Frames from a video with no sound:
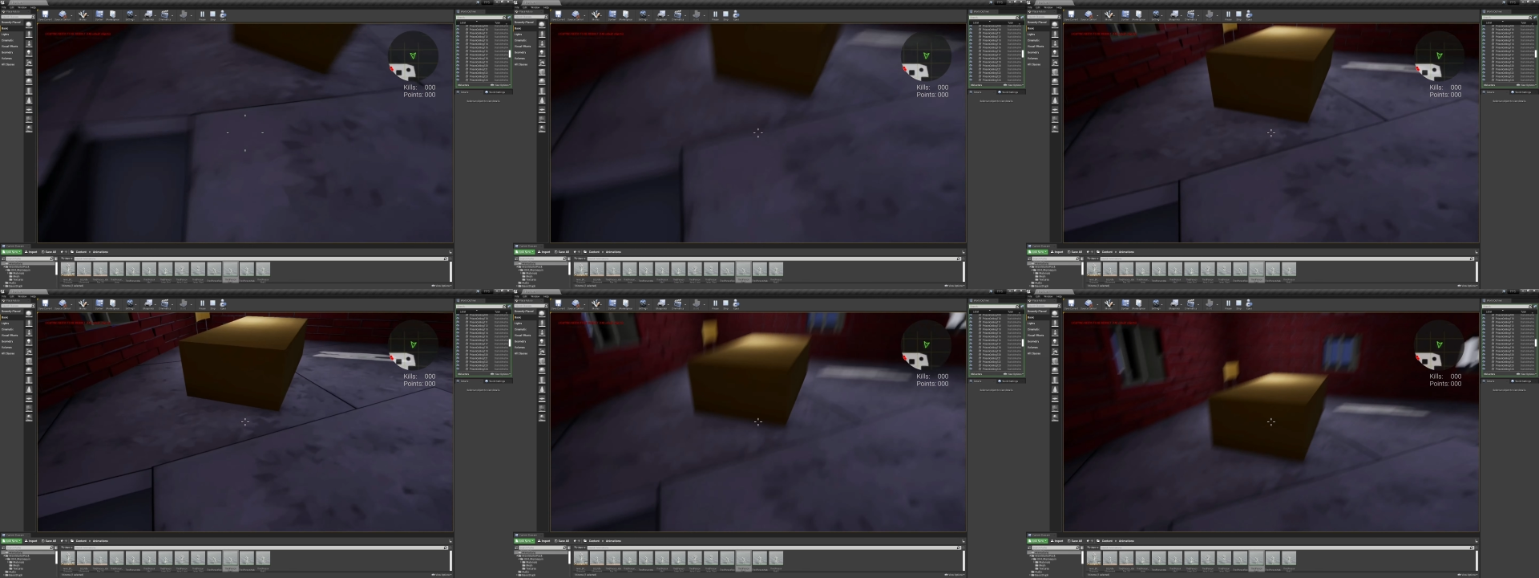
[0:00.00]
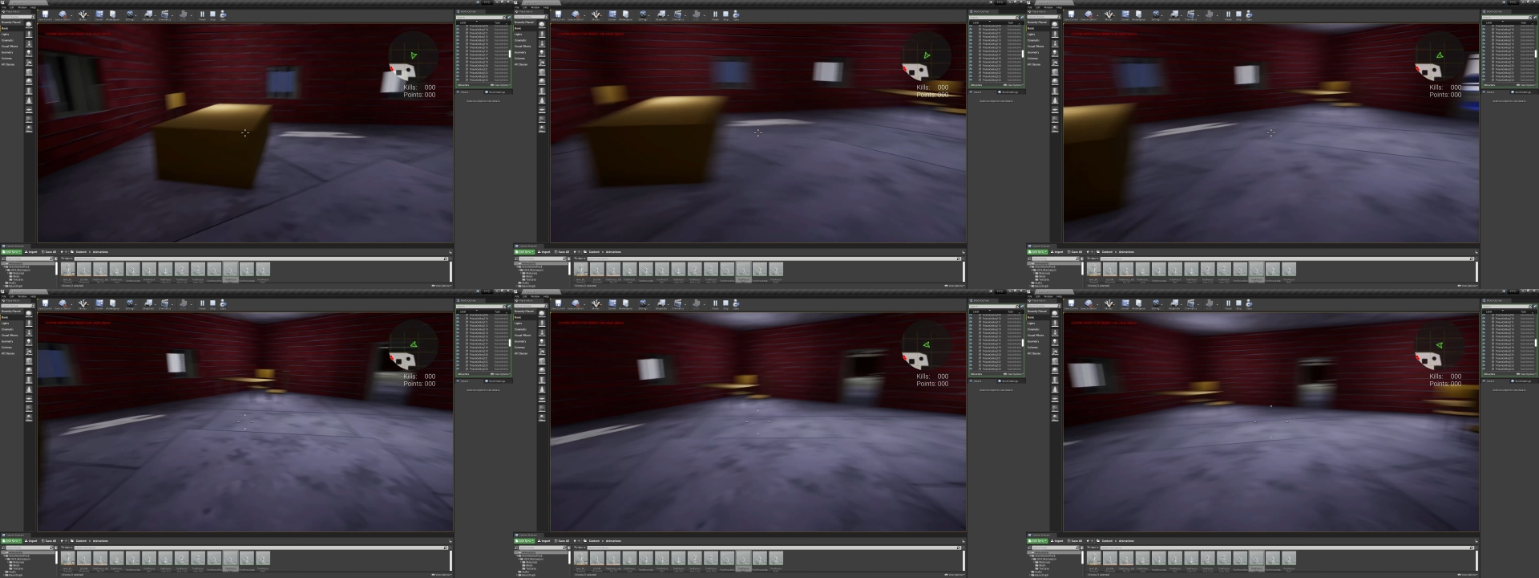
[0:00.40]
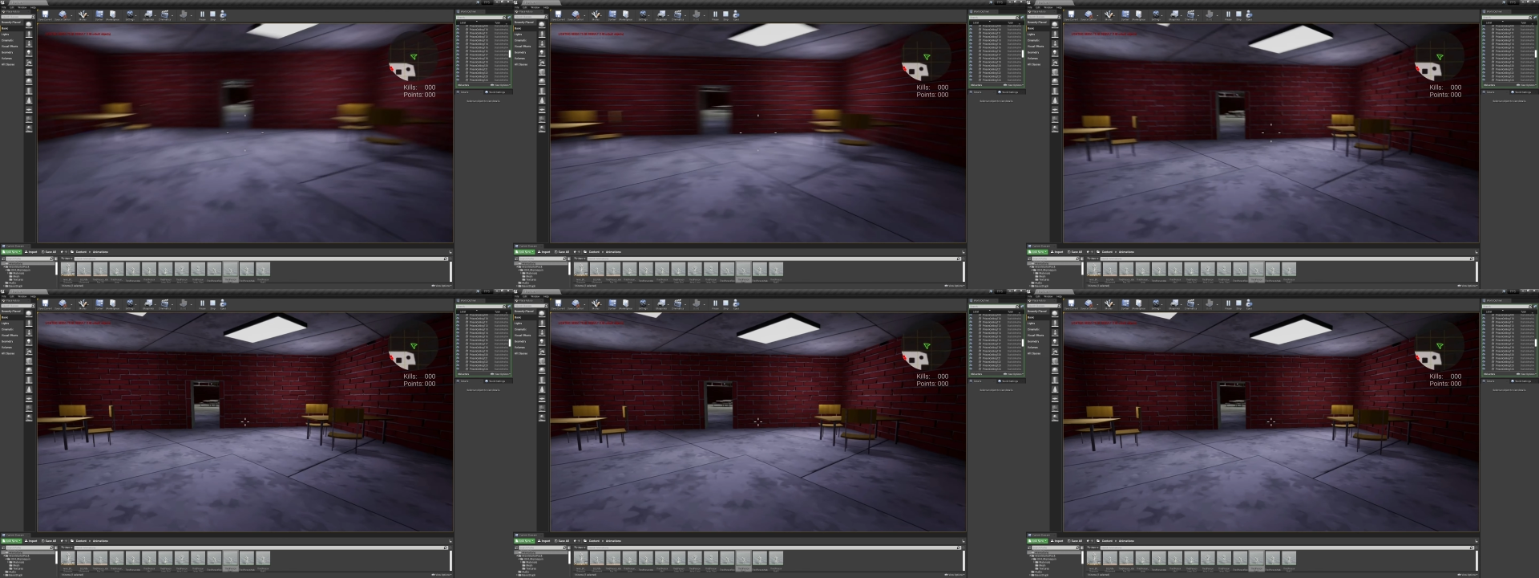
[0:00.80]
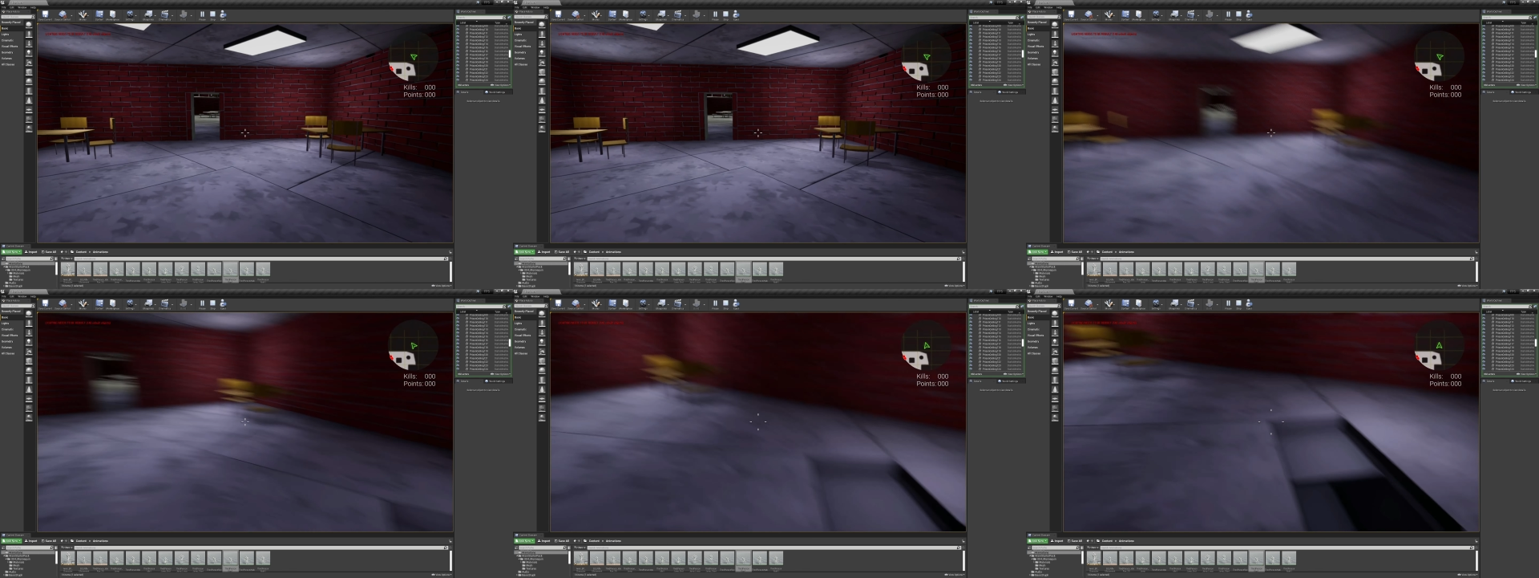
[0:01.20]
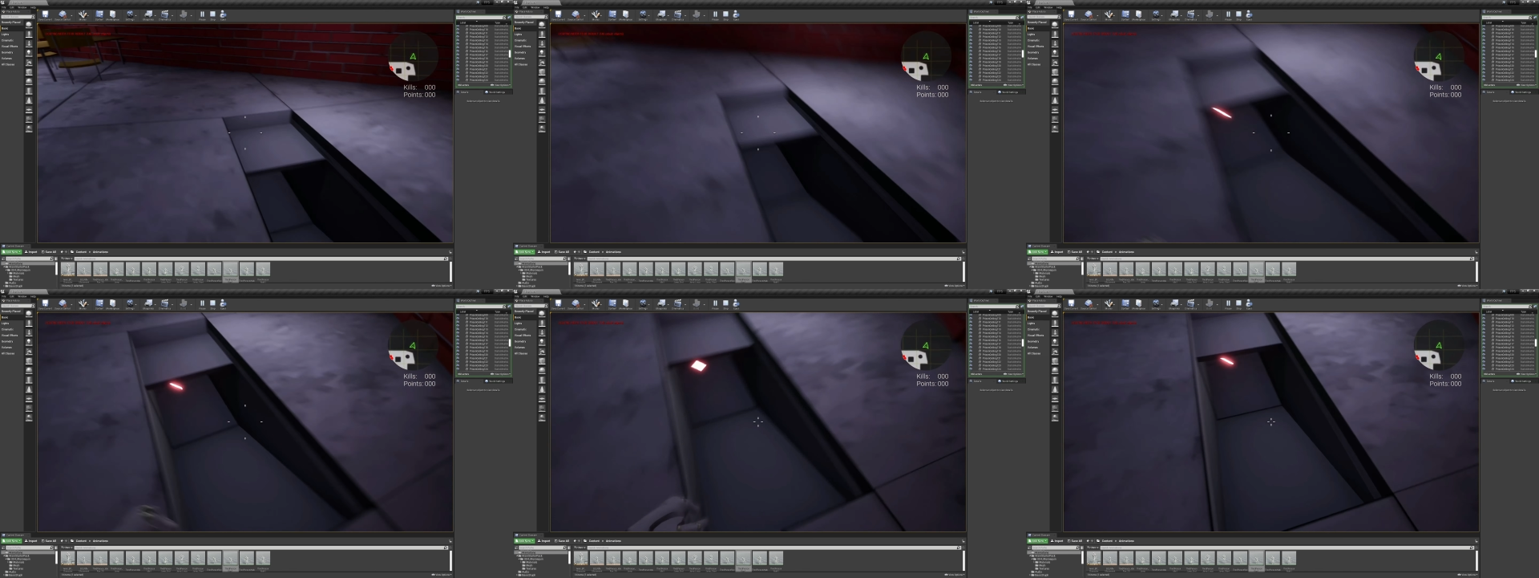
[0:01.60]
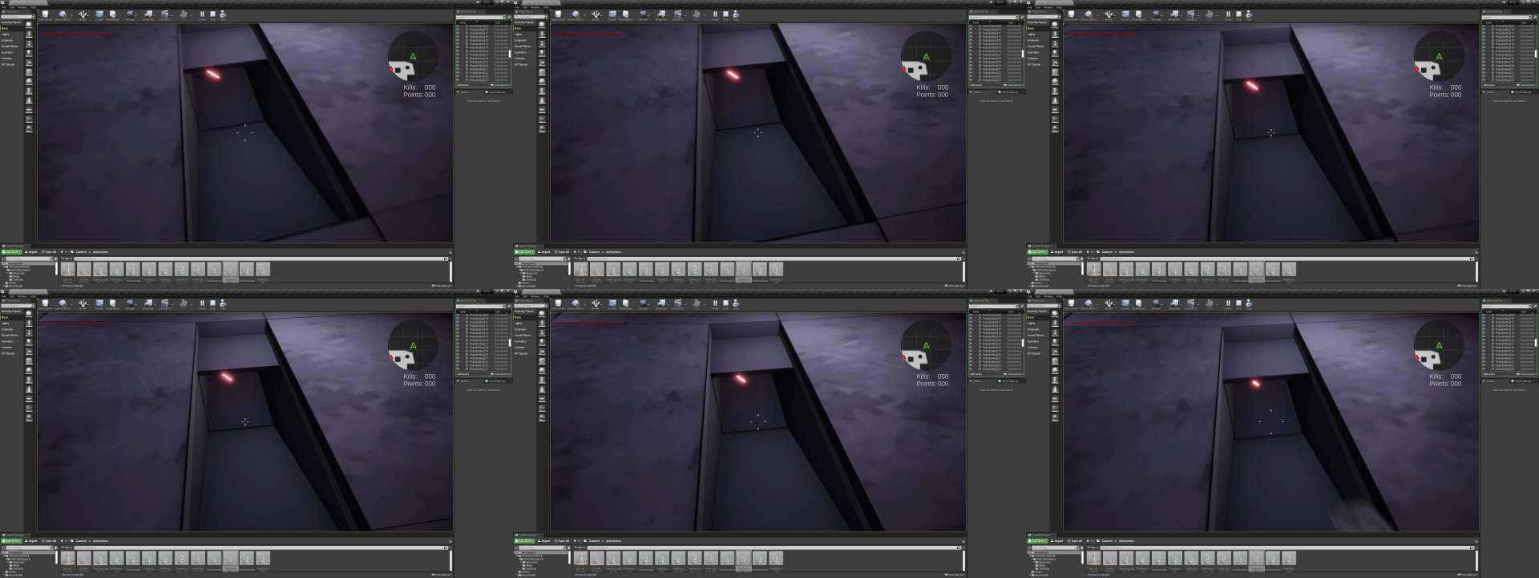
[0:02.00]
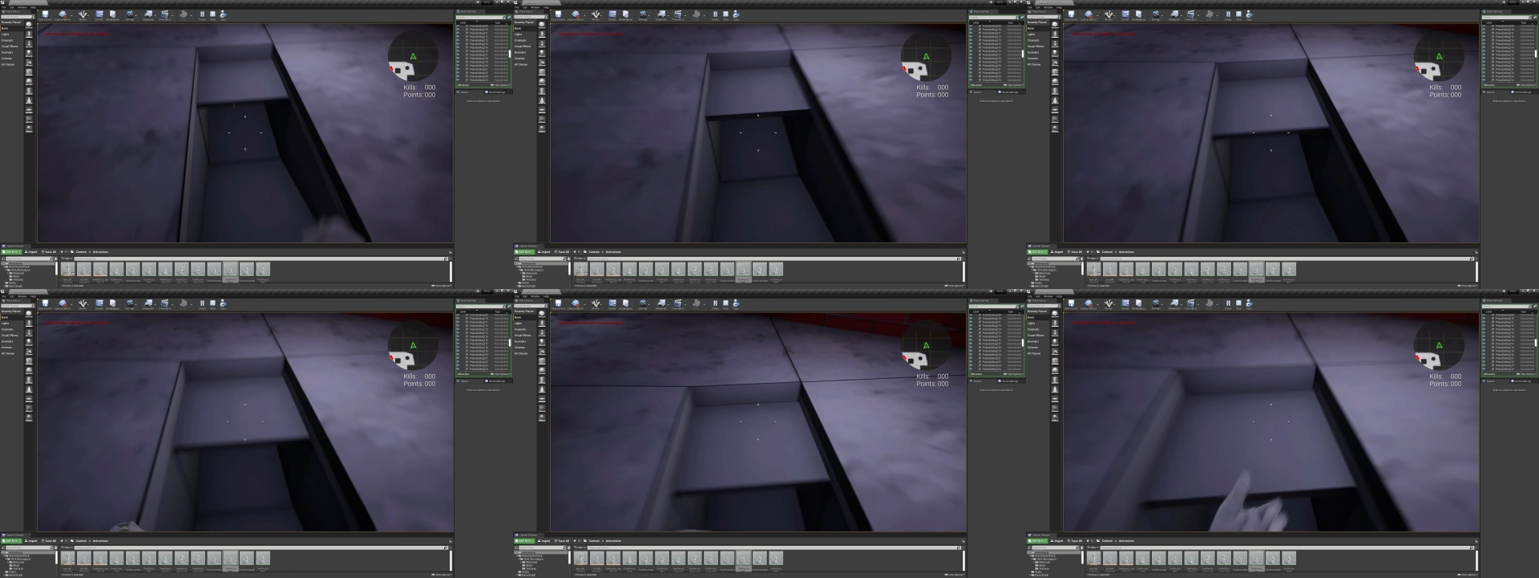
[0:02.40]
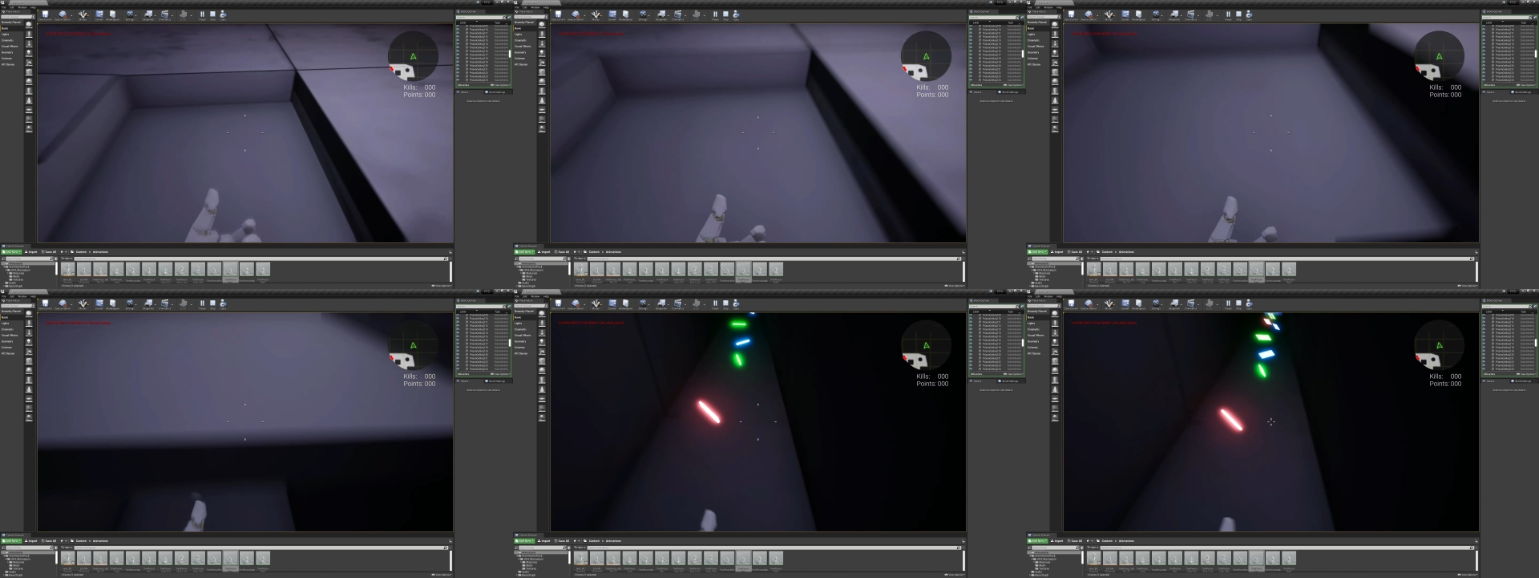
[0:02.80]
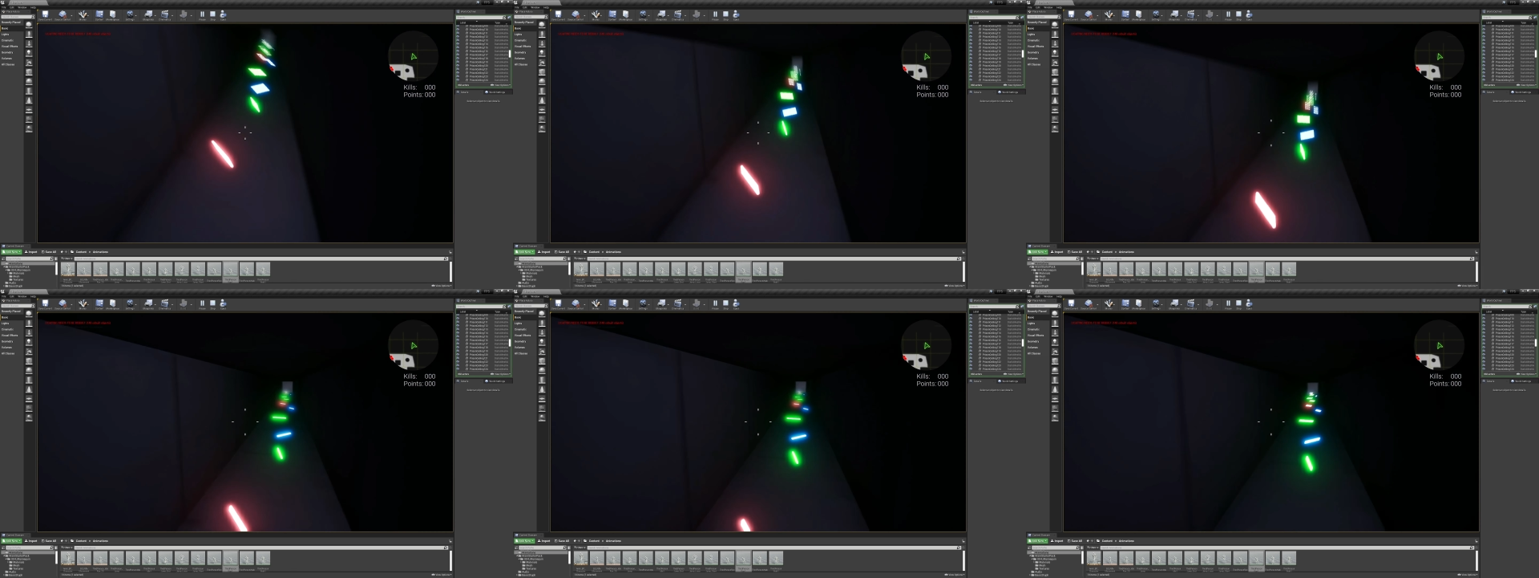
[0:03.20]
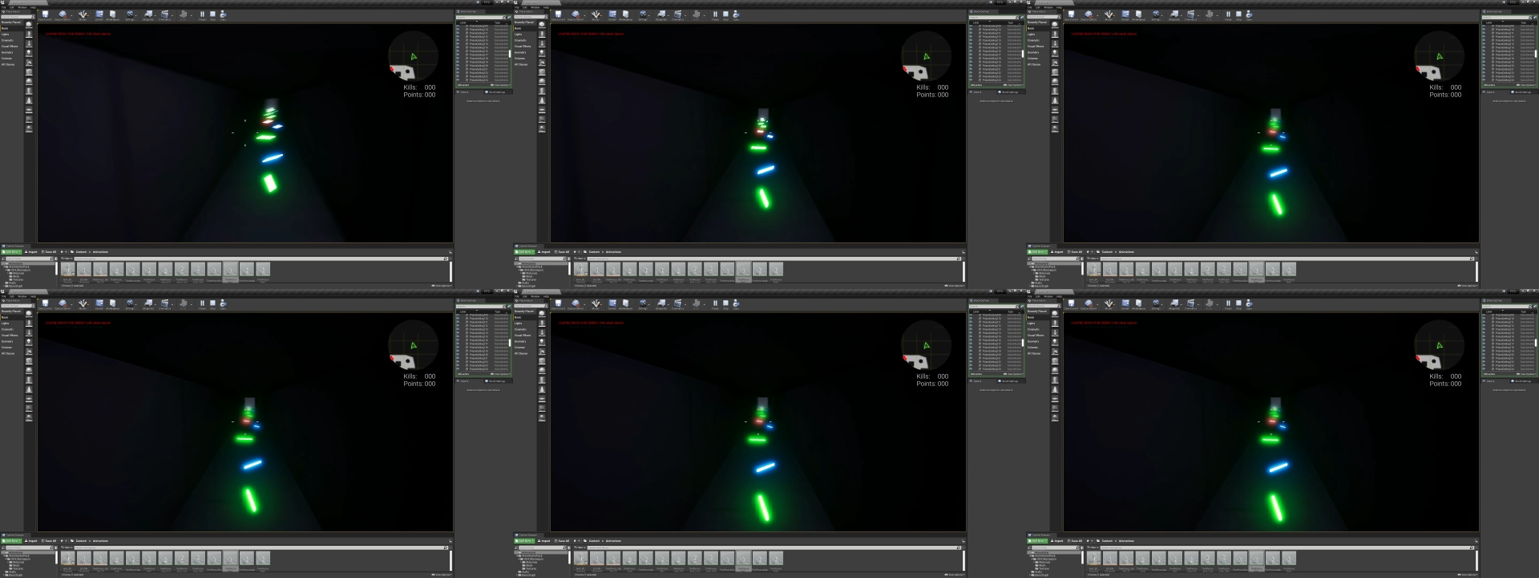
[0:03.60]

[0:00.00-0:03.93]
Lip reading: Nobody's mouth can be seen.